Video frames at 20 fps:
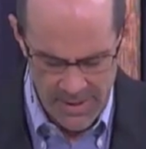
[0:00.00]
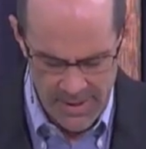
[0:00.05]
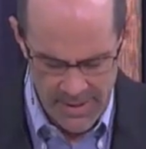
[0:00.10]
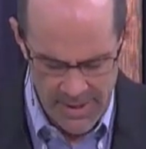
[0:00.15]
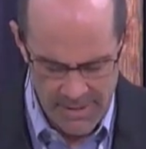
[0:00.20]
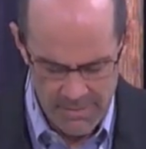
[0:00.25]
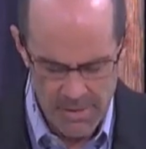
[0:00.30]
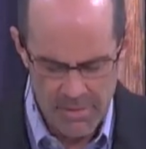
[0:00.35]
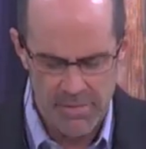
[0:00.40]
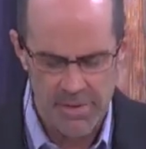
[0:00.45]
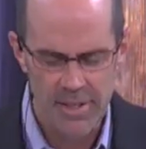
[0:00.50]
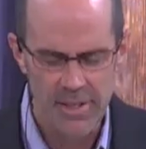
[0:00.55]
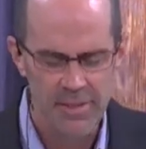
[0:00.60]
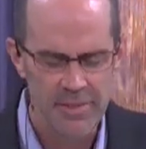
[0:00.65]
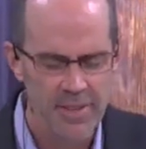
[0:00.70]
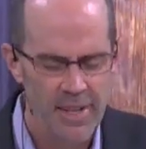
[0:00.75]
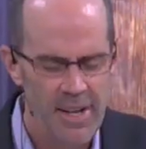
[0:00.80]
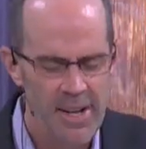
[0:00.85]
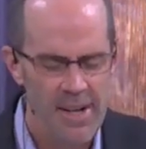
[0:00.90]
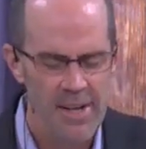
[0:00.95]
They reveal
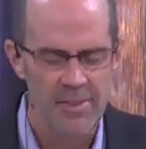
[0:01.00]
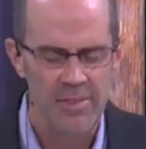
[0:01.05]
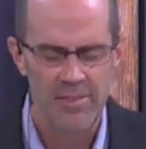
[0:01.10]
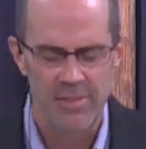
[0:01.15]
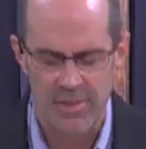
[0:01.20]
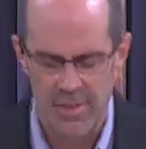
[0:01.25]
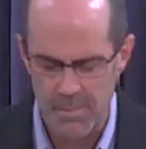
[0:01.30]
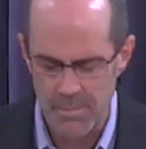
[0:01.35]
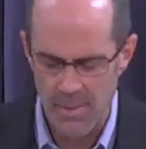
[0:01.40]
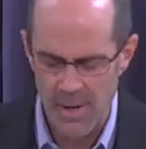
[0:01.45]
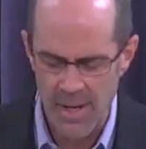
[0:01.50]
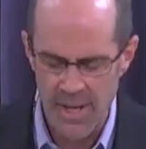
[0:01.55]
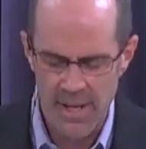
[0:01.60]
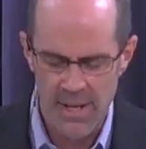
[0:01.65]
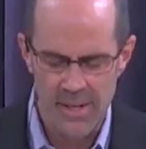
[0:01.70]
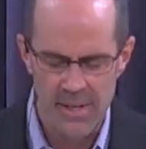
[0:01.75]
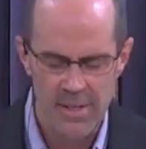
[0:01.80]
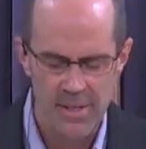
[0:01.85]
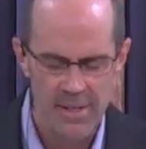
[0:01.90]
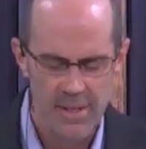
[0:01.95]
to us the
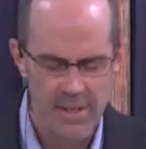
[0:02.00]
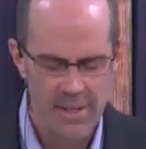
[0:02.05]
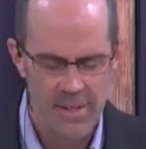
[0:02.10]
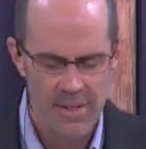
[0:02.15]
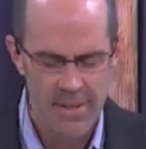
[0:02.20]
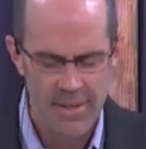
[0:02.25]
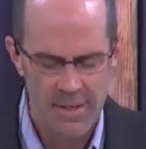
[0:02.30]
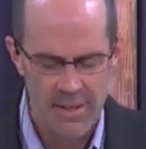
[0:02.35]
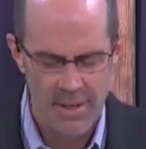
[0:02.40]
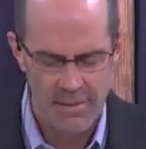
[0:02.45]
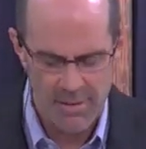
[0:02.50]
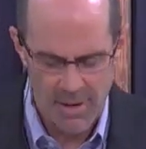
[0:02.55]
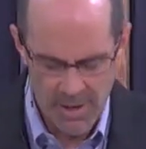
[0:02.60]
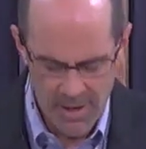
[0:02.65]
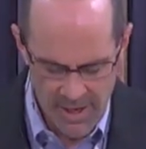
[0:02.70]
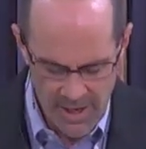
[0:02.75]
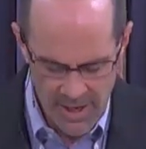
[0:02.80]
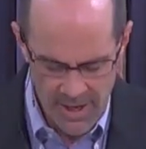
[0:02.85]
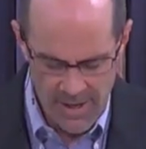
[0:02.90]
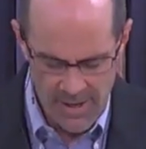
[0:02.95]
mind of our
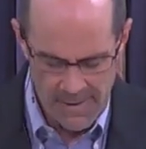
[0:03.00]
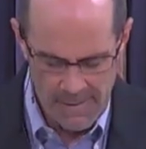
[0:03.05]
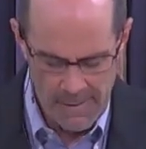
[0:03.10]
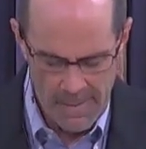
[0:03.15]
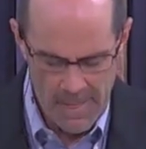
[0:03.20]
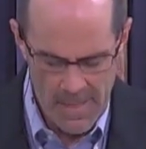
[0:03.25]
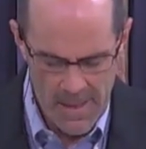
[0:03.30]
God.